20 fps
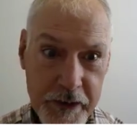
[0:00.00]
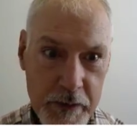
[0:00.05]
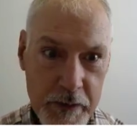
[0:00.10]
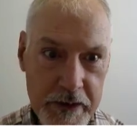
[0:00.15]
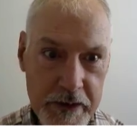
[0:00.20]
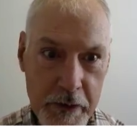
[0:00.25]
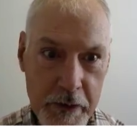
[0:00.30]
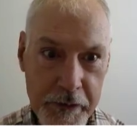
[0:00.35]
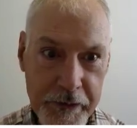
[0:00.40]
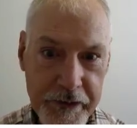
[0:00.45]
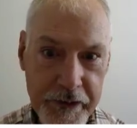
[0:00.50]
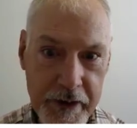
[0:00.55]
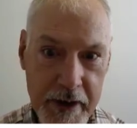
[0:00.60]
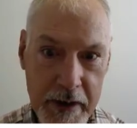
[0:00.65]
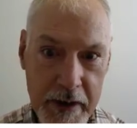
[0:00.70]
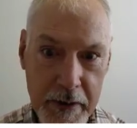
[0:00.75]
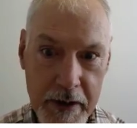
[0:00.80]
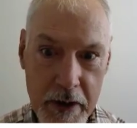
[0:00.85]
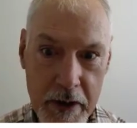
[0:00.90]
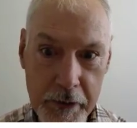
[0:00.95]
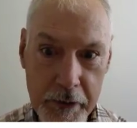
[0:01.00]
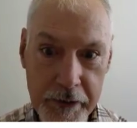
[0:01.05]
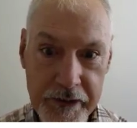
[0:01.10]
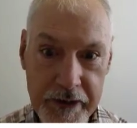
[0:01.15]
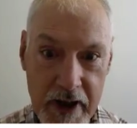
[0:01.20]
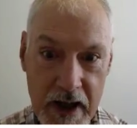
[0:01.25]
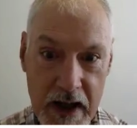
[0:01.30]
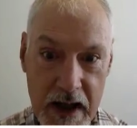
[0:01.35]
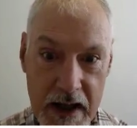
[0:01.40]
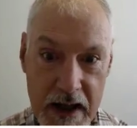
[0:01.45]
Also in those
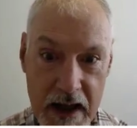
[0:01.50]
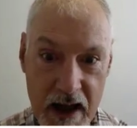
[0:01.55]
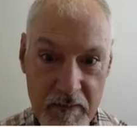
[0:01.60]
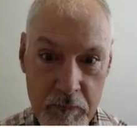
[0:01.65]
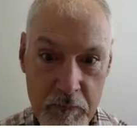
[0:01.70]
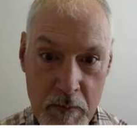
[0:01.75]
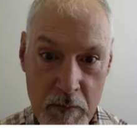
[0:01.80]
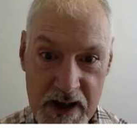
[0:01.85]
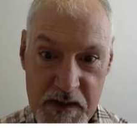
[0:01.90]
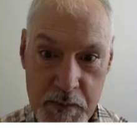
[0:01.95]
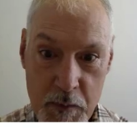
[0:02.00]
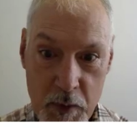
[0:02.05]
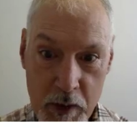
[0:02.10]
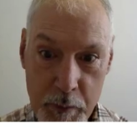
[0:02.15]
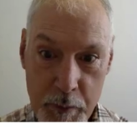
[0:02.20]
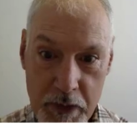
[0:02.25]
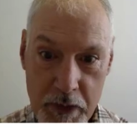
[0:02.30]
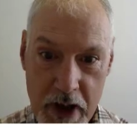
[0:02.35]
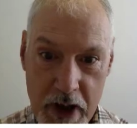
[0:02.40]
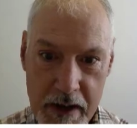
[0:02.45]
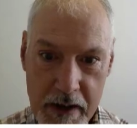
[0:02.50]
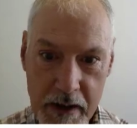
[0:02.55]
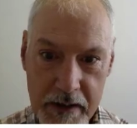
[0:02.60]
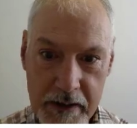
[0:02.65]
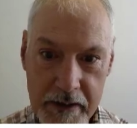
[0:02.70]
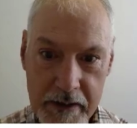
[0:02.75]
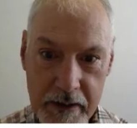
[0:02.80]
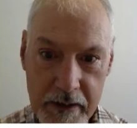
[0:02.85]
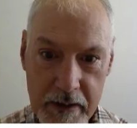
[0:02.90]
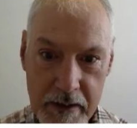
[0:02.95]
scenarios, I have much more
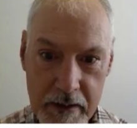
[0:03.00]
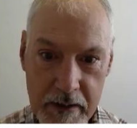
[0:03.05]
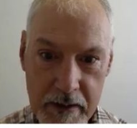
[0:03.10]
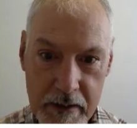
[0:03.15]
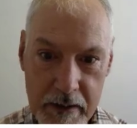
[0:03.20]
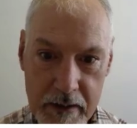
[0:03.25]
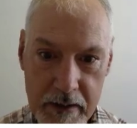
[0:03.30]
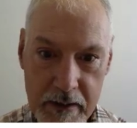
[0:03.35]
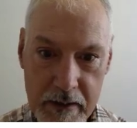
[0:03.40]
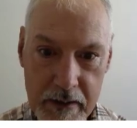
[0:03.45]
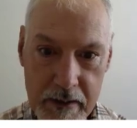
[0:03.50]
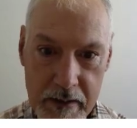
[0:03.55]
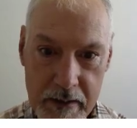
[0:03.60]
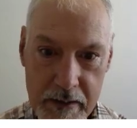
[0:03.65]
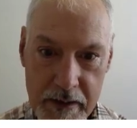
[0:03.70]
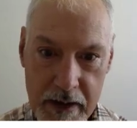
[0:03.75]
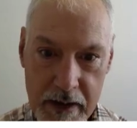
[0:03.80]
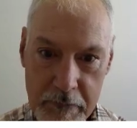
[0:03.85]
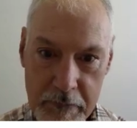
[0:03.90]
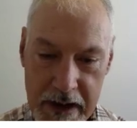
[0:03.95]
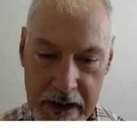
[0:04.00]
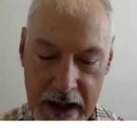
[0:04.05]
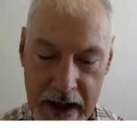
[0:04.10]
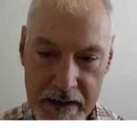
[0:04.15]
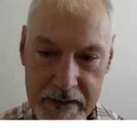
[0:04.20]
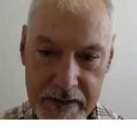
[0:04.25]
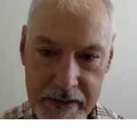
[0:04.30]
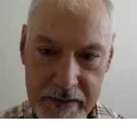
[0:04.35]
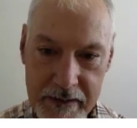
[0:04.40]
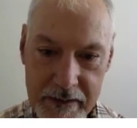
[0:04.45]
product
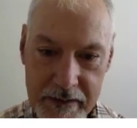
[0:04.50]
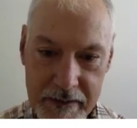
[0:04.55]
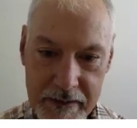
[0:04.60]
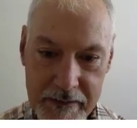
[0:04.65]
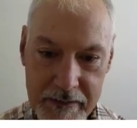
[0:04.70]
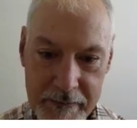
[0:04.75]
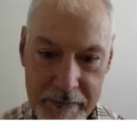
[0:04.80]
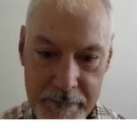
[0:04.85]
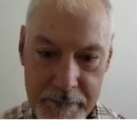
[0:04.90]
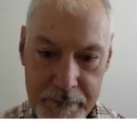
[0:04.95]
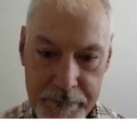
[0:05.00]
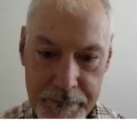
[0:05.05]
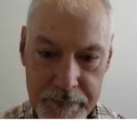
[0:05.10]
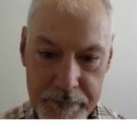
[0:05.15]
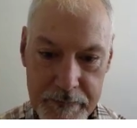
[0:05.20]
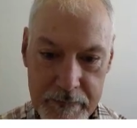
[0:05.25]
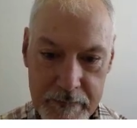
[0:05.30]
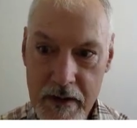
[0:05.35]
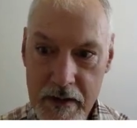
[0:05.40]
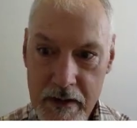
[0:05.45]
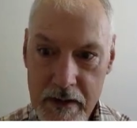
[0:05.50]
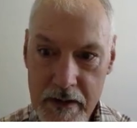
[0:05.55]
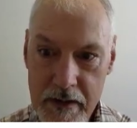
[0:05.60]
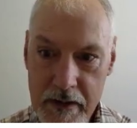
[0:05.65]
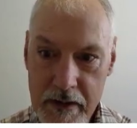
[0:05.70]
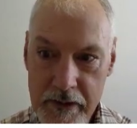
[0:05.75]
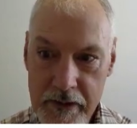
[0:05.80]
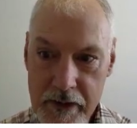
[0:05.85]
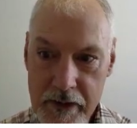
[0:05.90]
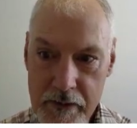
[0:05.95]
than reactant.
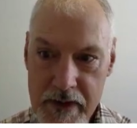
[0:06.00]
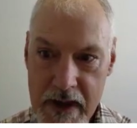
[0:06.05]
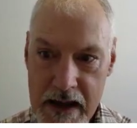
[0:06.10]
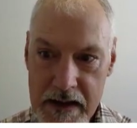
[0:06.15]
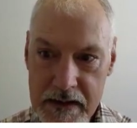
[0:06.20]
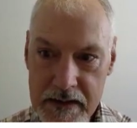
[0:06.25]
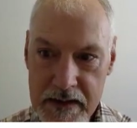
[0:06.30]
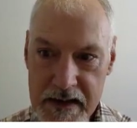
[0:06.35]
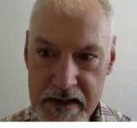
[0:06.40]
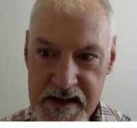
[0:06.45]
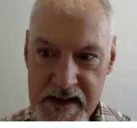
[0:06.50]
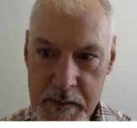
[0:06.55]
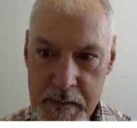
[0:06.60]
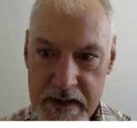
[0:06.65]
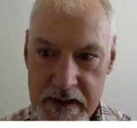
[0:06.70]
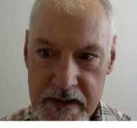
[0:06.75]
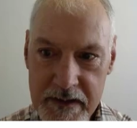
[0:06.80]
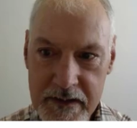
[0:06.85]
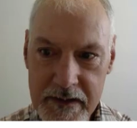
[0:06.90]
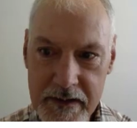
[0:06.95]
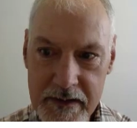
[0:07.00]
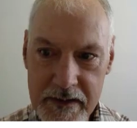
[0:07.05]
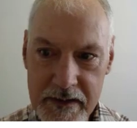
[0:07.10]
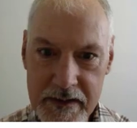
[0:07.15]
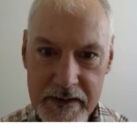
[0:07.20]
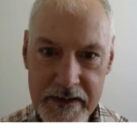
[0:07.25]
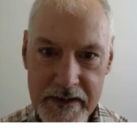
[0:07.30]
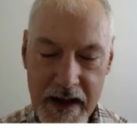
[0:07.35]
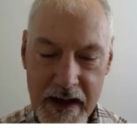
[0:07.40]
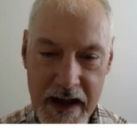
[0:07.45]
So that leads me
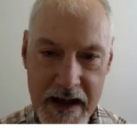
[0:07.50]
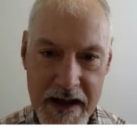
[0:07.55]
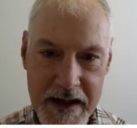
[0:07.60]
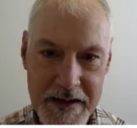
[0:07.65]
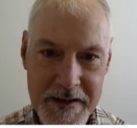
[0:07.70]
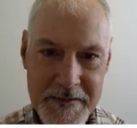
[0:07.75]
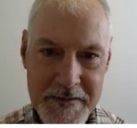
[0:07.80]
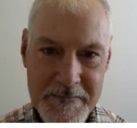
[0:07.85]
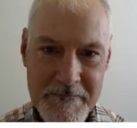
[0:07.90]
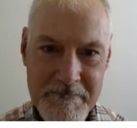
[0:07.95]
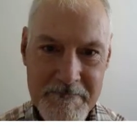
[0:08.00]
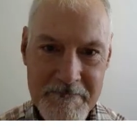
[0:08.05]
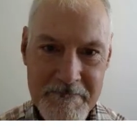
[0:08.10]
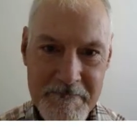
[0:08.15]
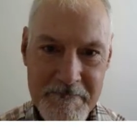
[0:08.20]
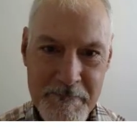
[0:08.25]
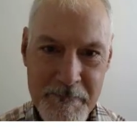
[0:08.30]
to A.